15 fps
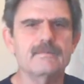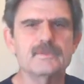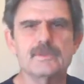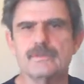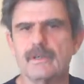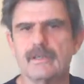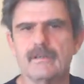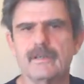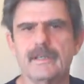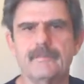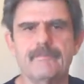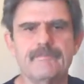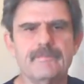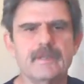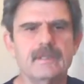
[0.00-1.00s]
struggling.
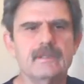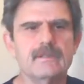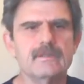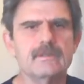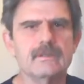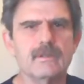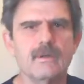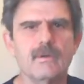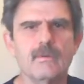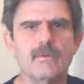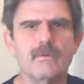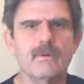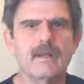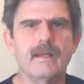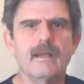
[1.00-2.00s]
So